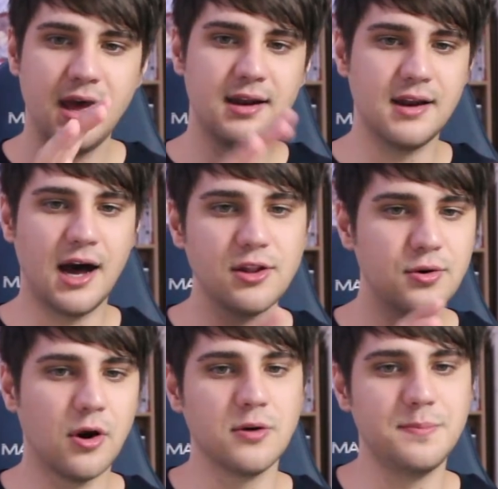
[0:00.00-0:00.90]

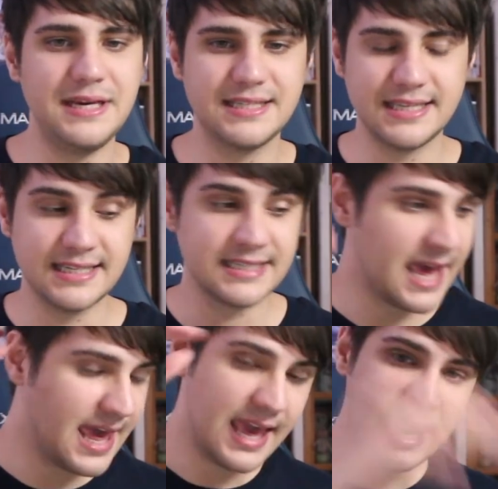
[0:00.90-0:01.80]
NaLu art pieces
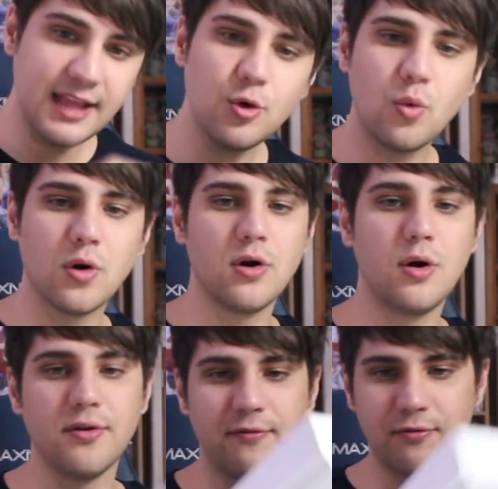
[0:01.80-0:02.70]
in the
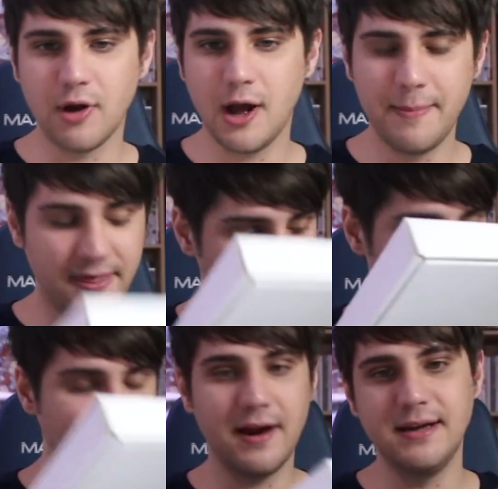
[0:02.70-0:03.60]
world from the
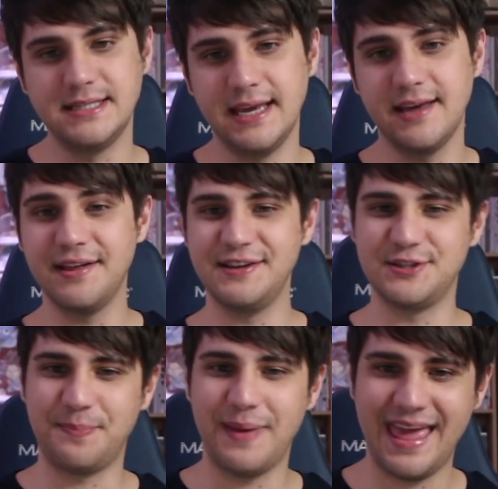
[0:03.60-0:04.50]
Fairy Tail
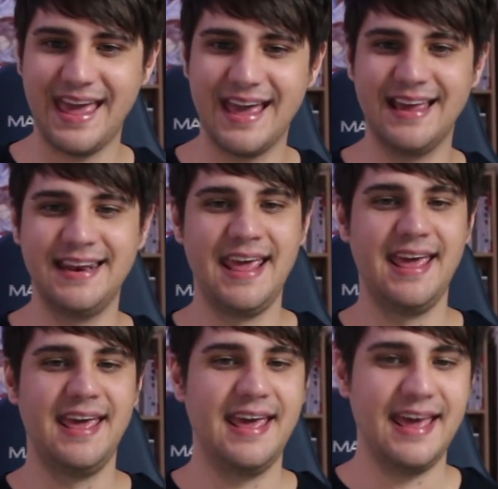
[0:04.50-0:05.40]
Japan
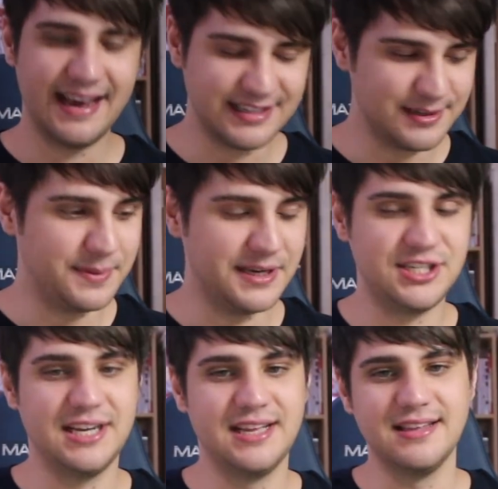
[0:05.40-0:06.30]

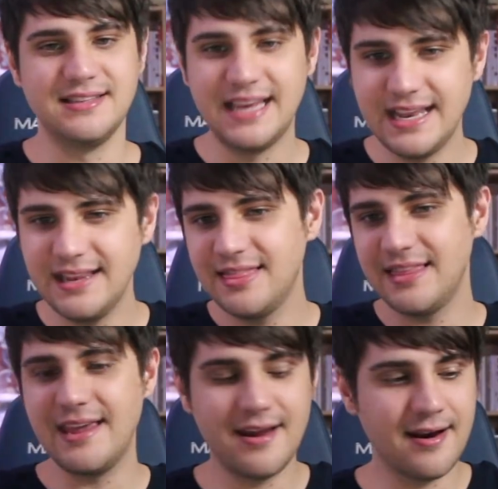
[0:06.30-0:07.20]
exhibition, the 10th
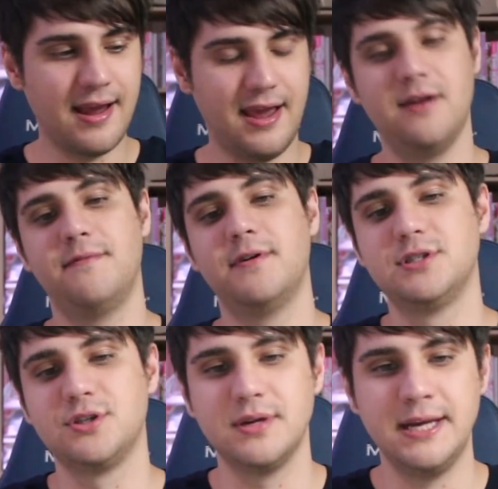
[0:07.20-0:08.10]
year
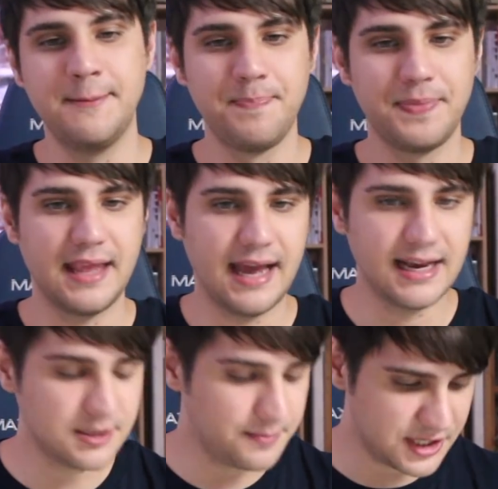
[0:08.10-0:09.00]
anniversary
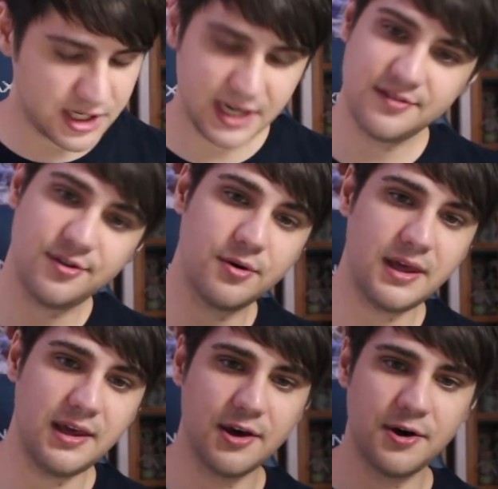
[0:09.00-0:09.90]
exhibition in
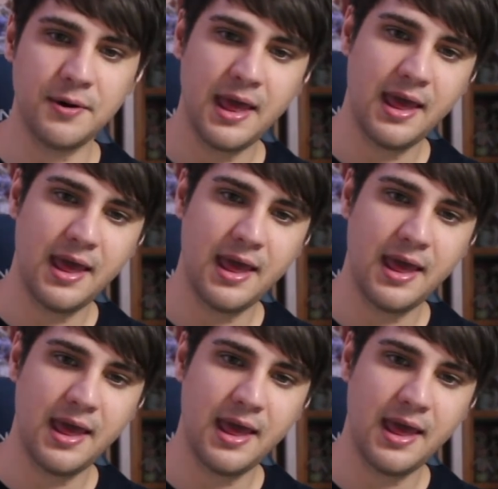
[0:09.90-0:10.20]
Tokyo.